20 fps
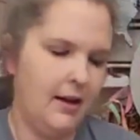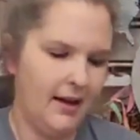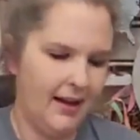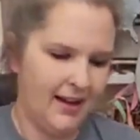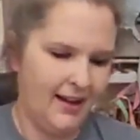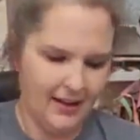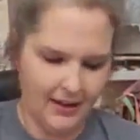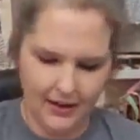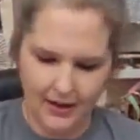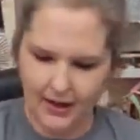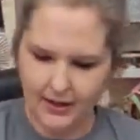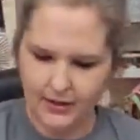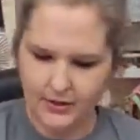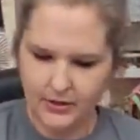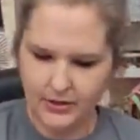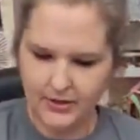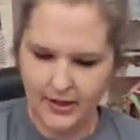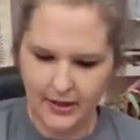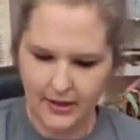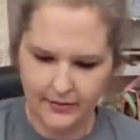And I
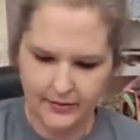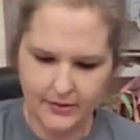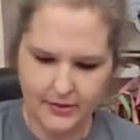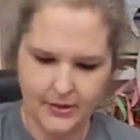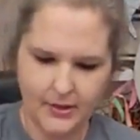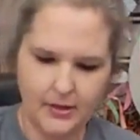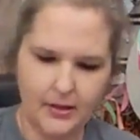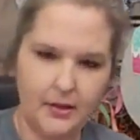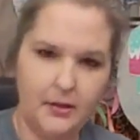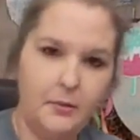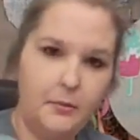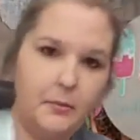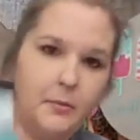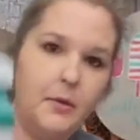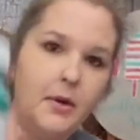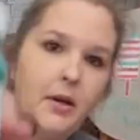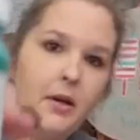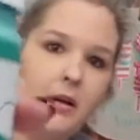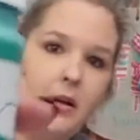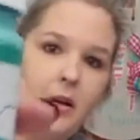just have
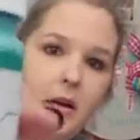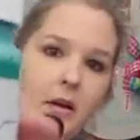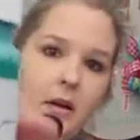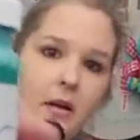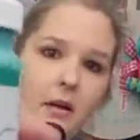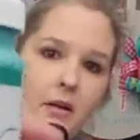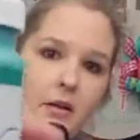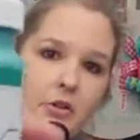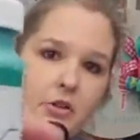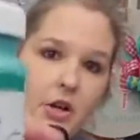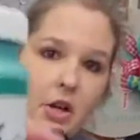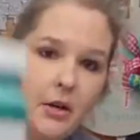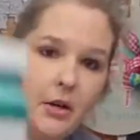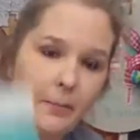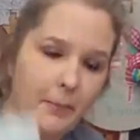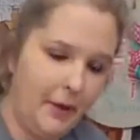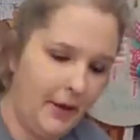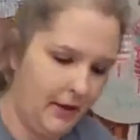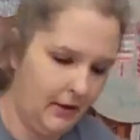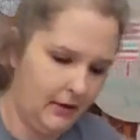some
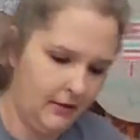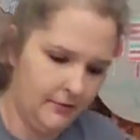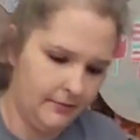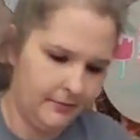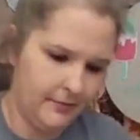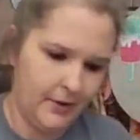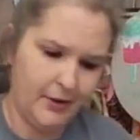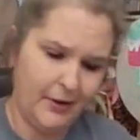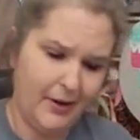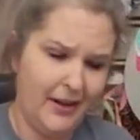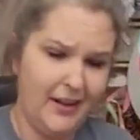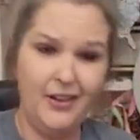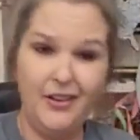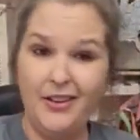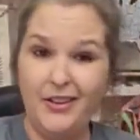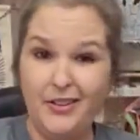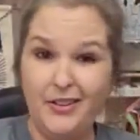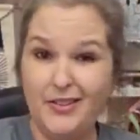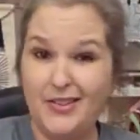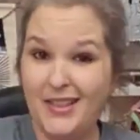chalk paint. Okay, you
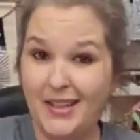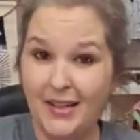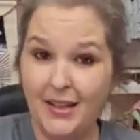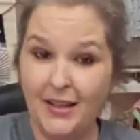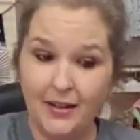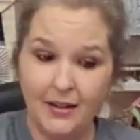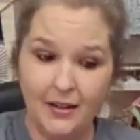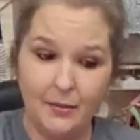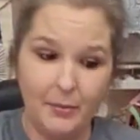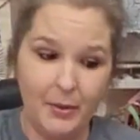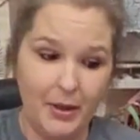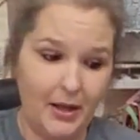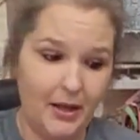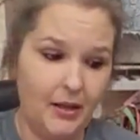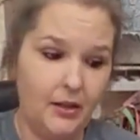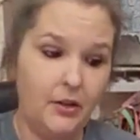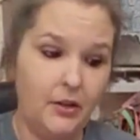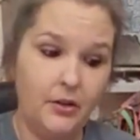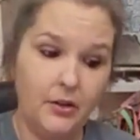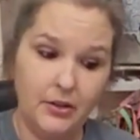can use any kind of
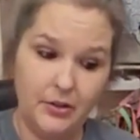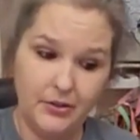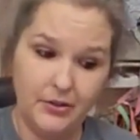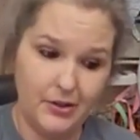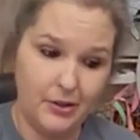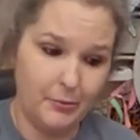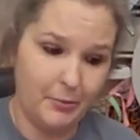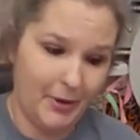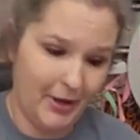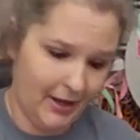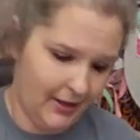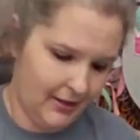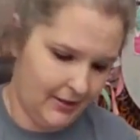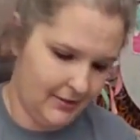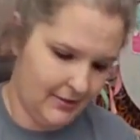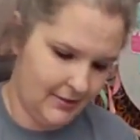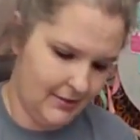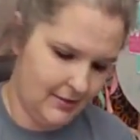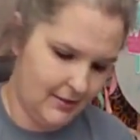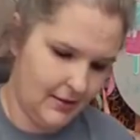paint. You can use our
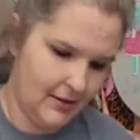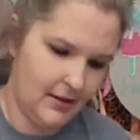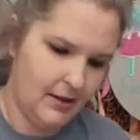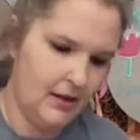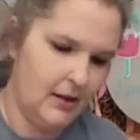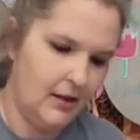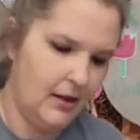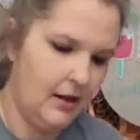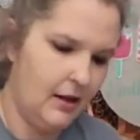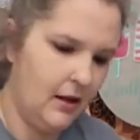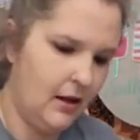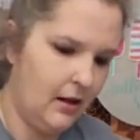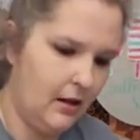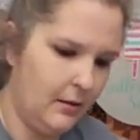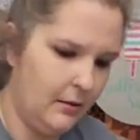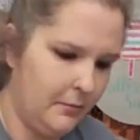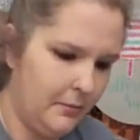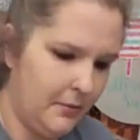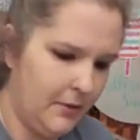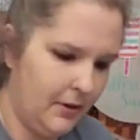paste.
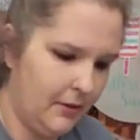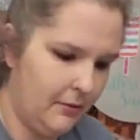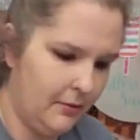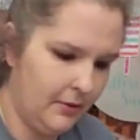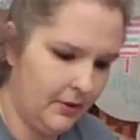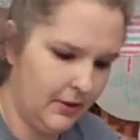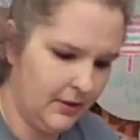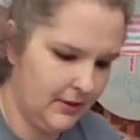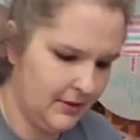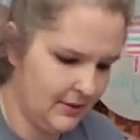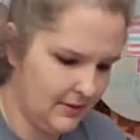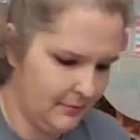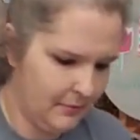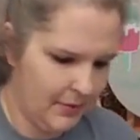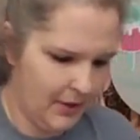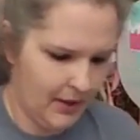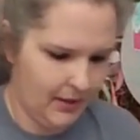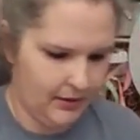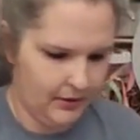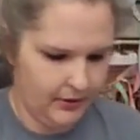It really doesn't
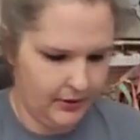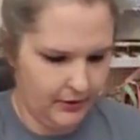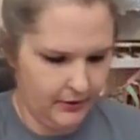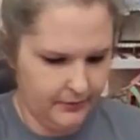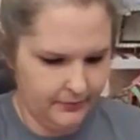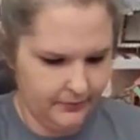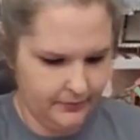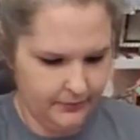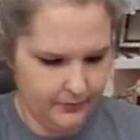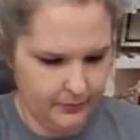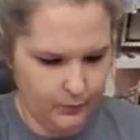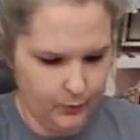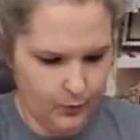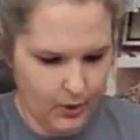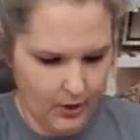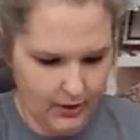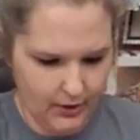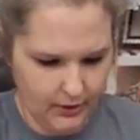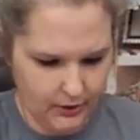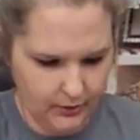matter
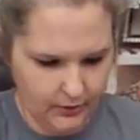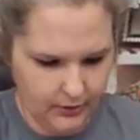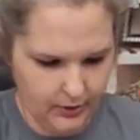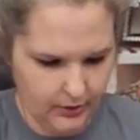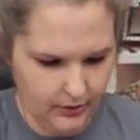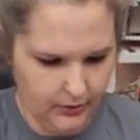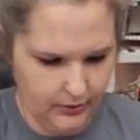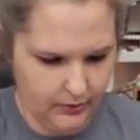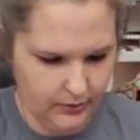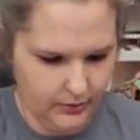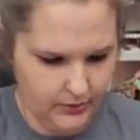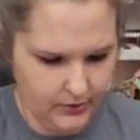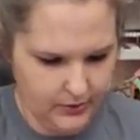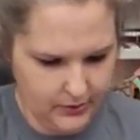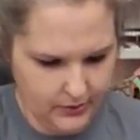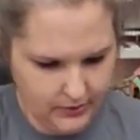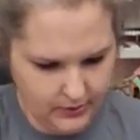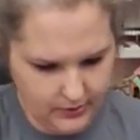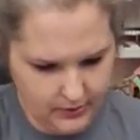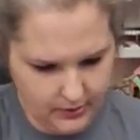what you
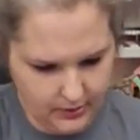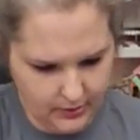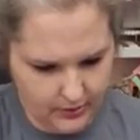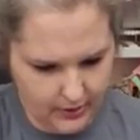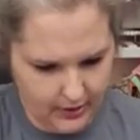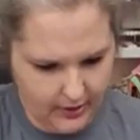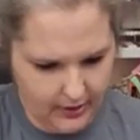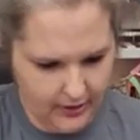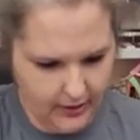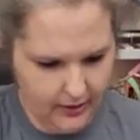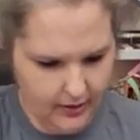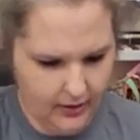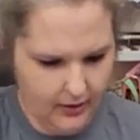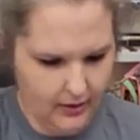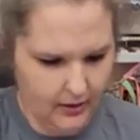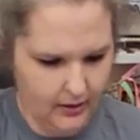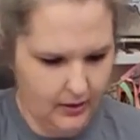use. Okay.